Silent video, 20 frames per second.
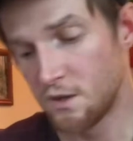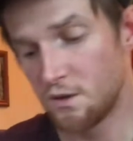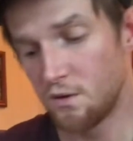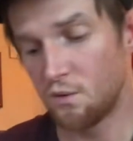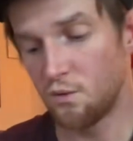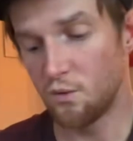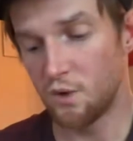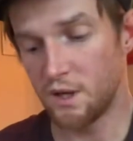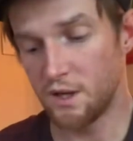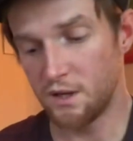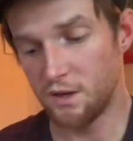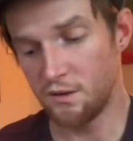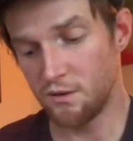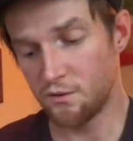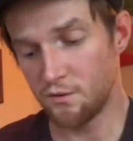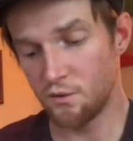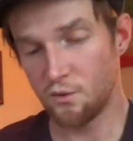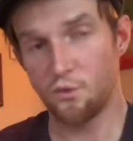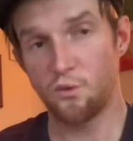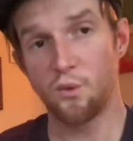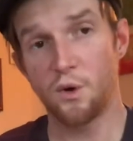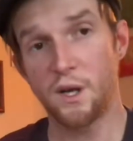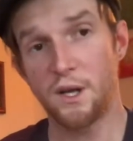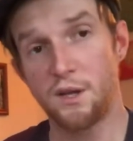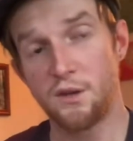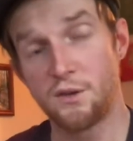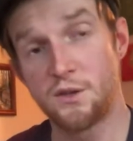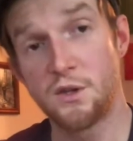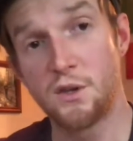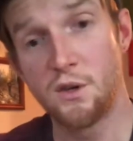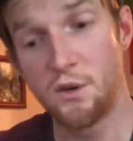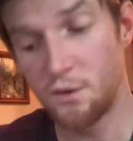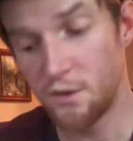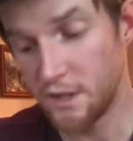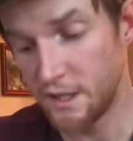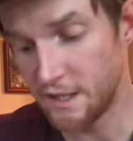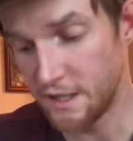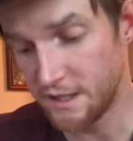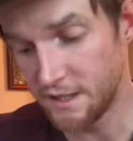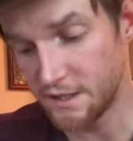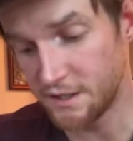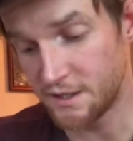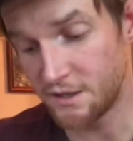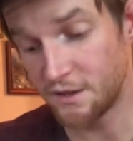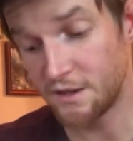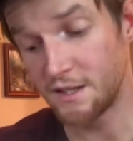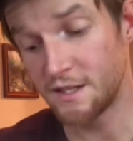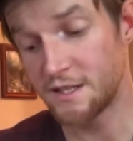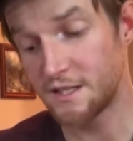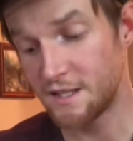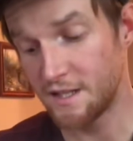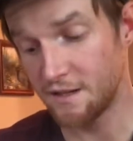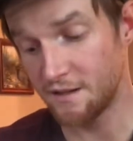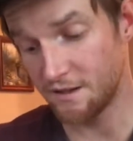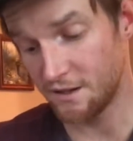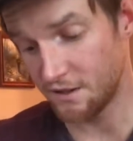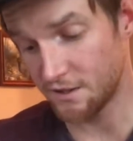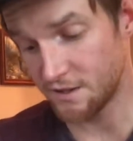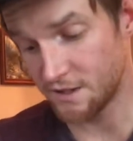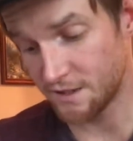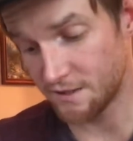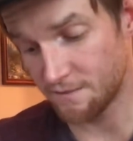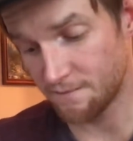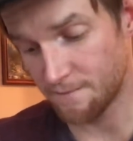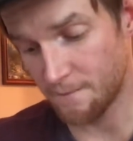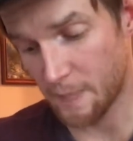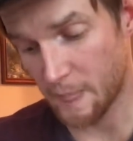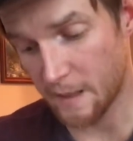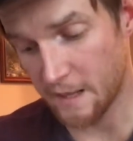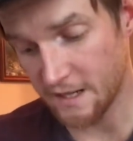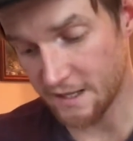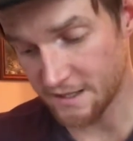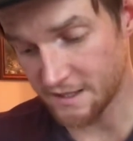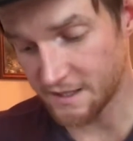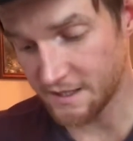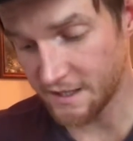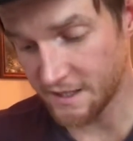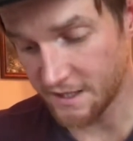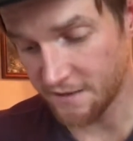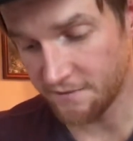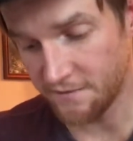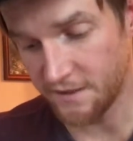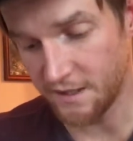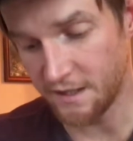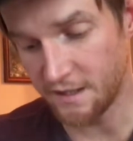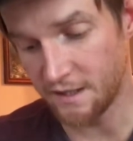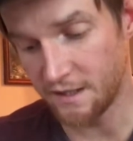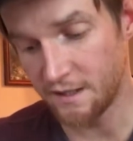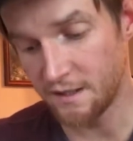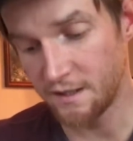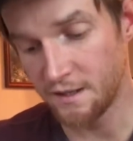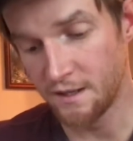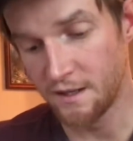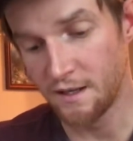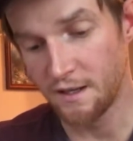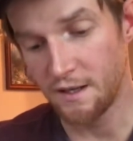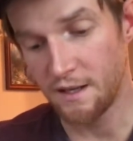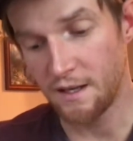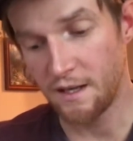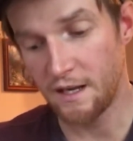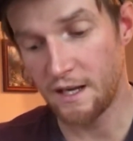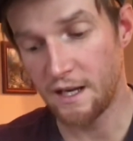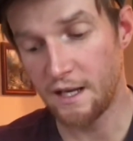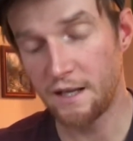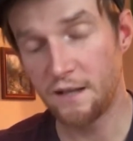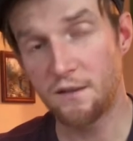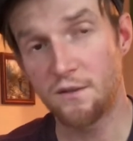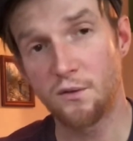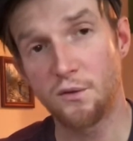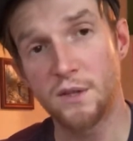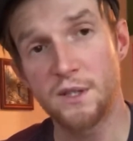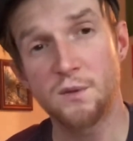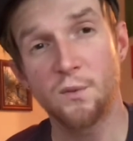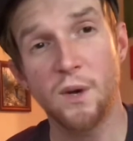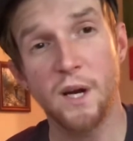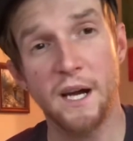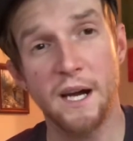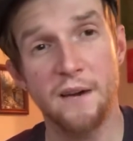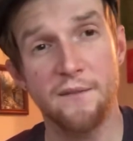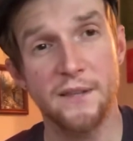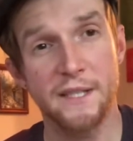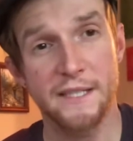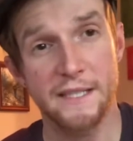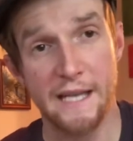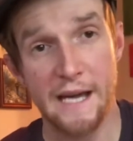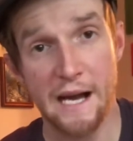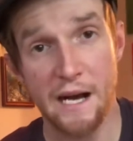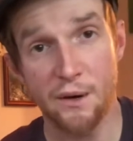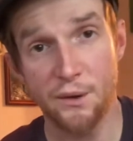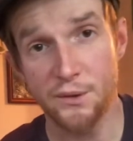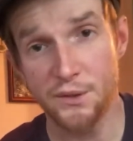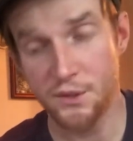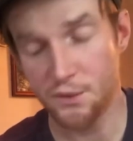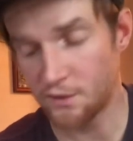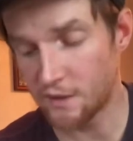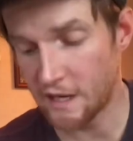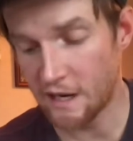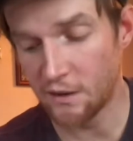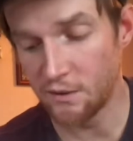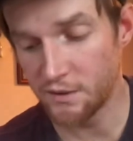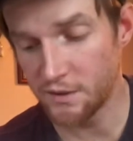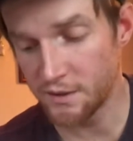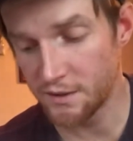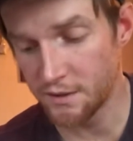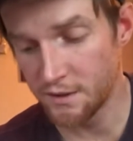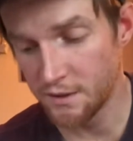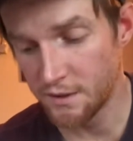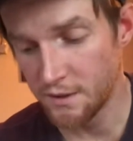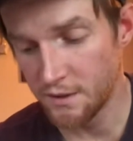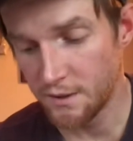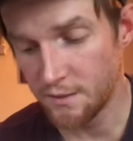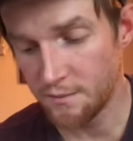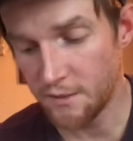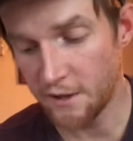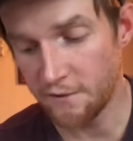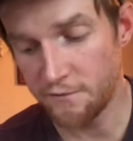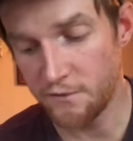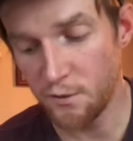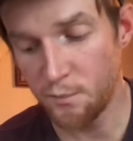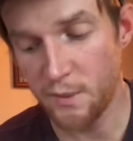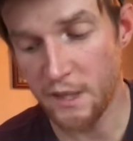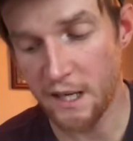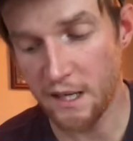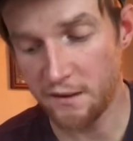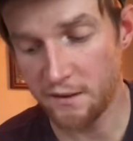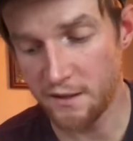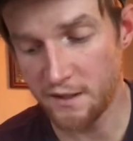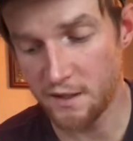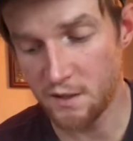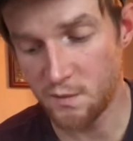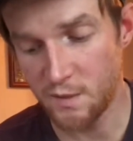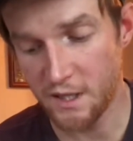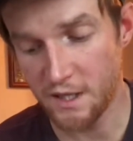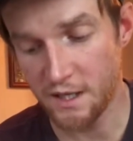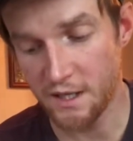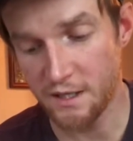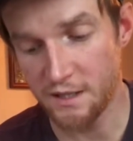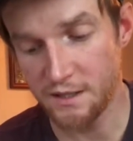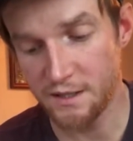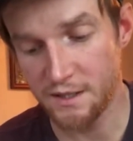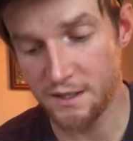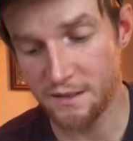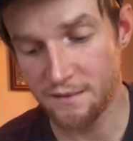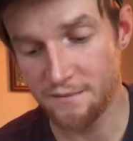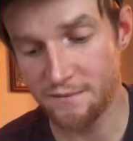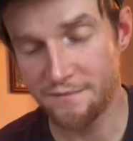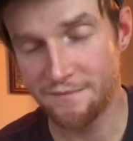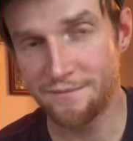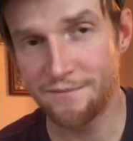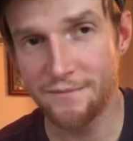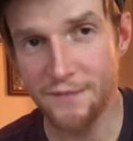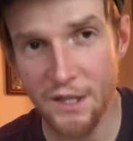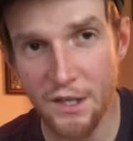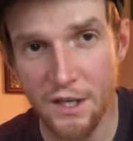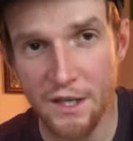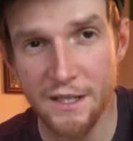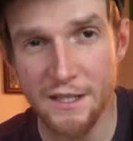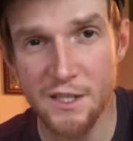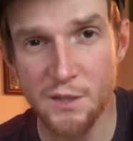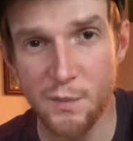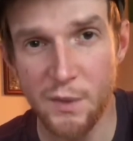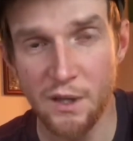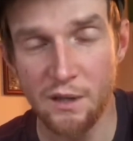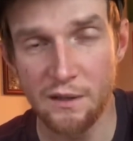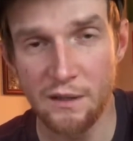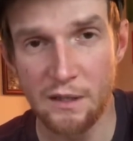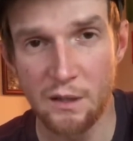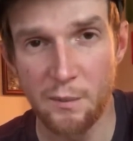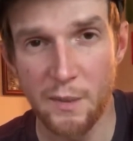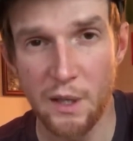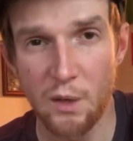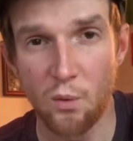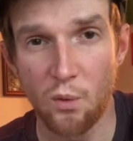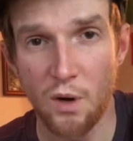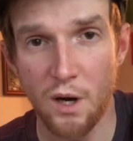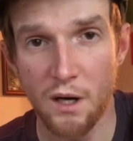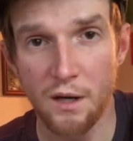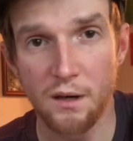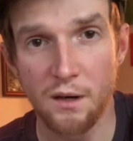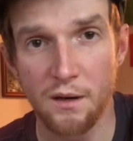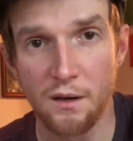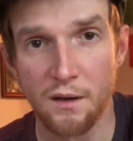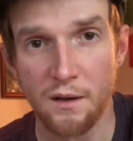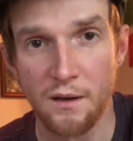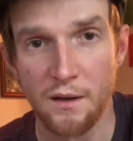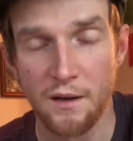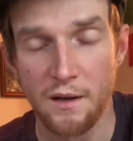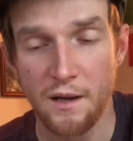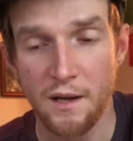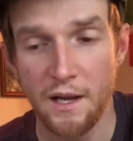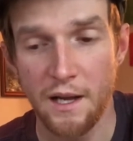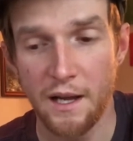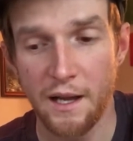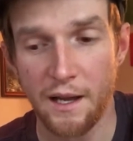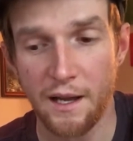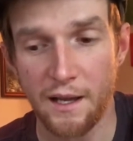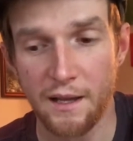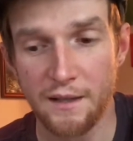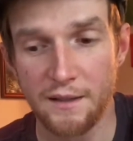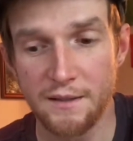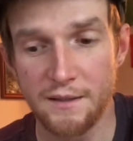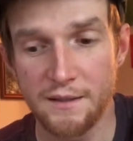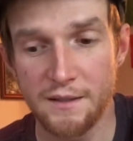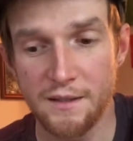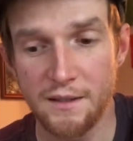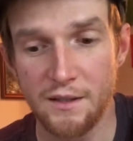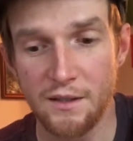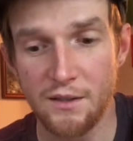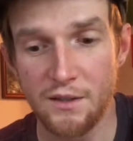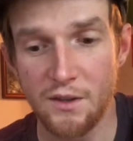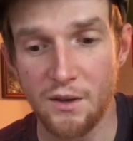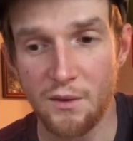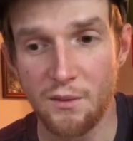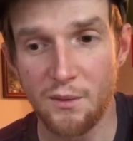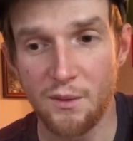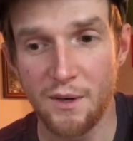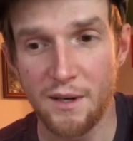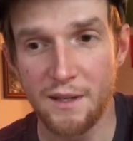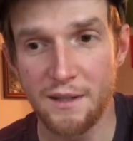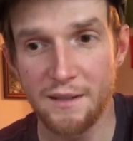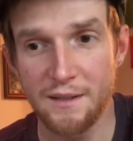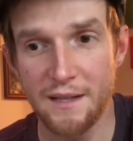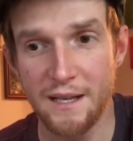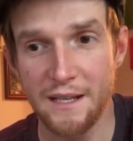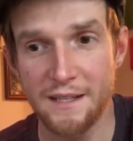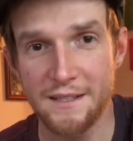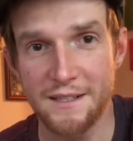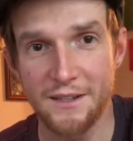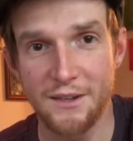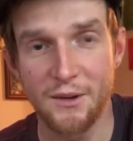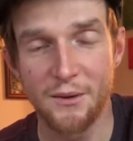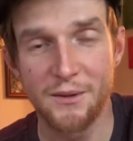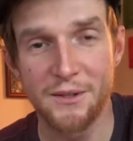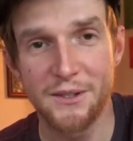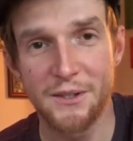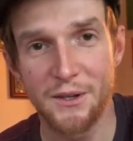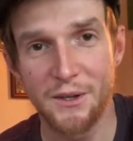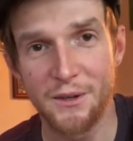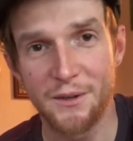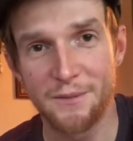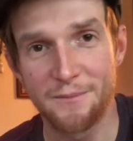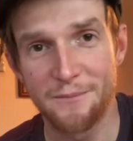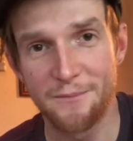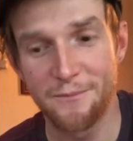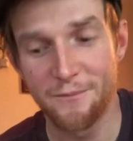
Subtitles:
what you do is you're gonna stick your feet in, and the reason why I have these towels around my foot bath is because you're gonna spill a little bit of water, and you don't want that to go into